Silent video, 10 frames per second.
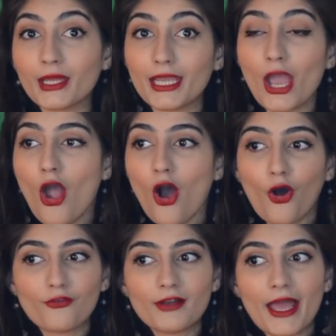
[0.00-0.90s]
way
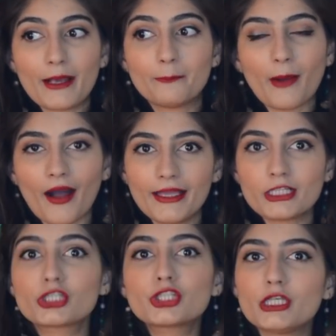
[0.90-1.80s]
of like
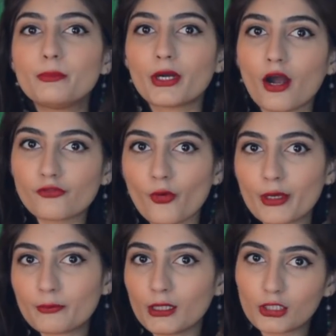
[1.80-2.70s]
buying cheaper,
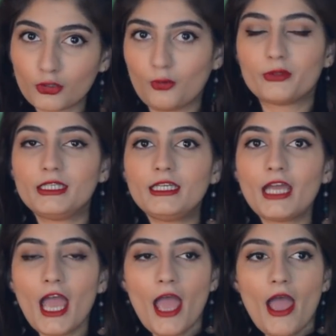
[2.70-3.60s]
affordable
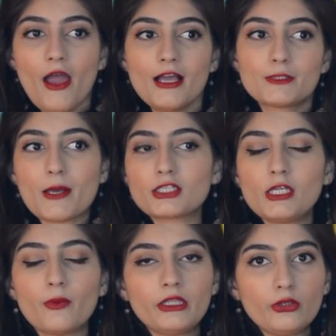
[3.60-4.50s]
clothing,
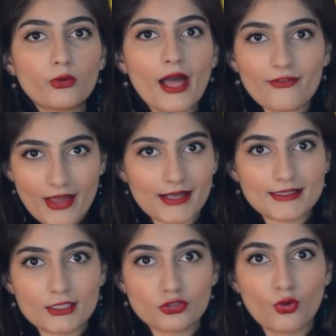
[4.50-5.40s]
especially when you don't have
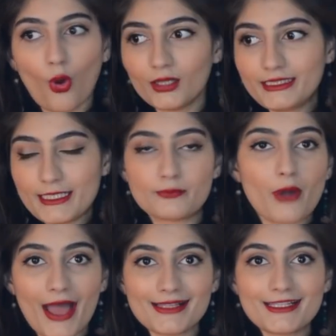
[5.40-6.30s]
access to all these
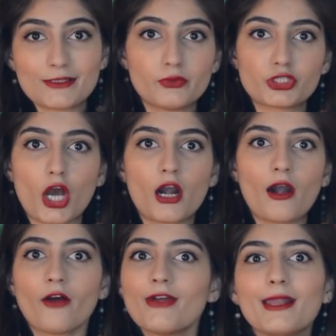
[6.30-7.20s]
brands which
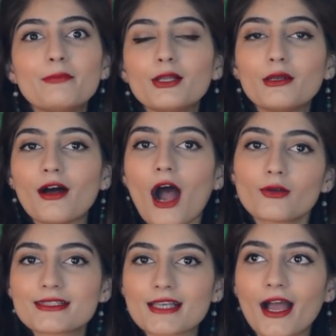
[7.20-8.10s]
are available
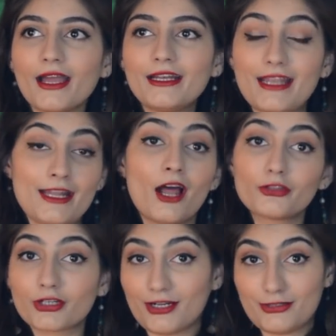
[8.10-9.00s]
outside in
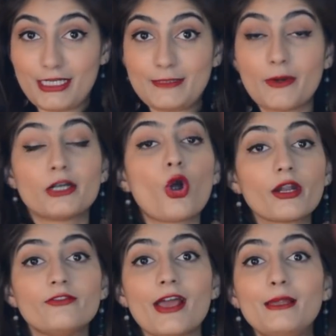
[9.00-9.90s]
other countries but are
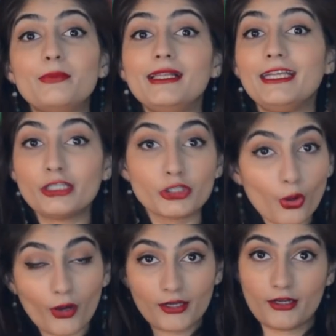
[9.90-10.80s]
not available in
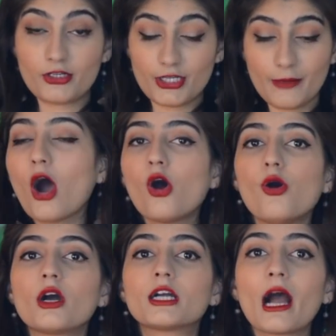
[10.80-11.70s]
your country.
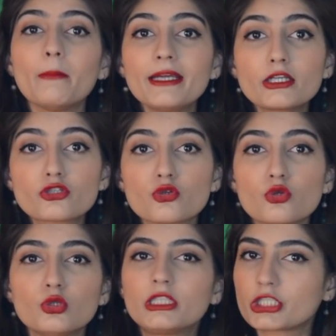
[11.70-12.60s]
Now coming
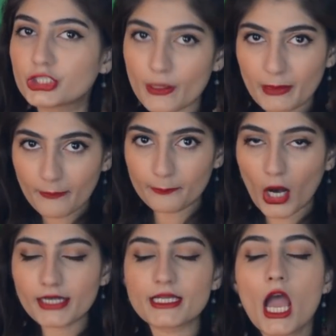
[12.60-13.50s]
to the shipping
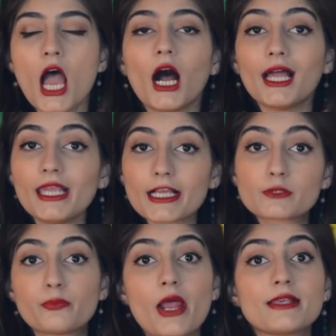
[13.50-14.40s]
part,
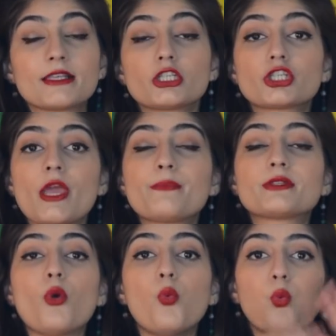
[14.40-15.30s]
Aliexpress
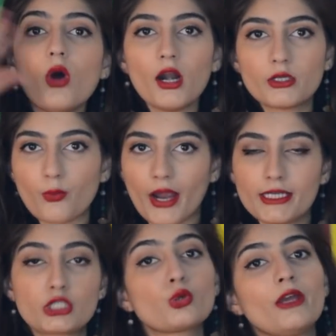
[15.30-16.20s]
ships
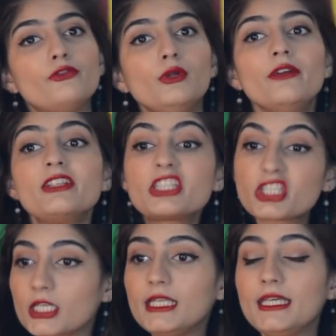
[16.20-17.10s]
worldwide. So if you live in
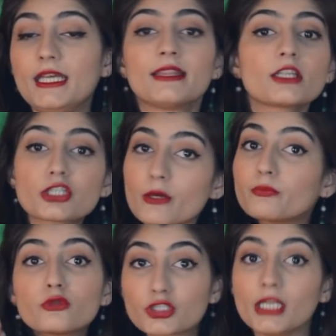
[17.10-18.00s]
Chile, they
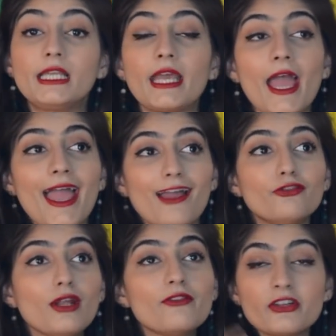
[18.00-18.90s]
ship to Chile.
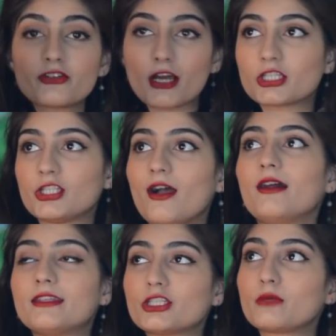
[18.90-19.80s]
If you live in
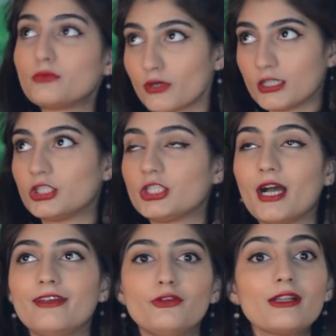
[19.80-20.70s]
Russia, they ship to
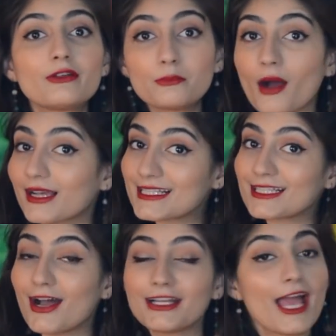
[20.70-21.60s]
Russia. If you live in
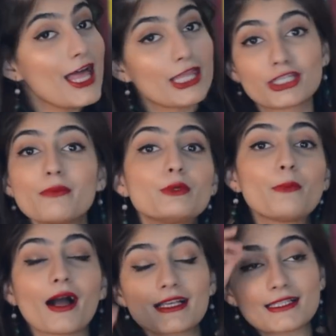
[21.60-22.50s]
Pakistan, they ship to
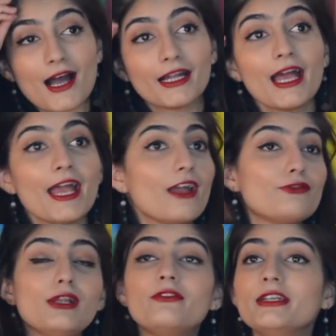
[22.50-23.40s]
Pakistan. If you live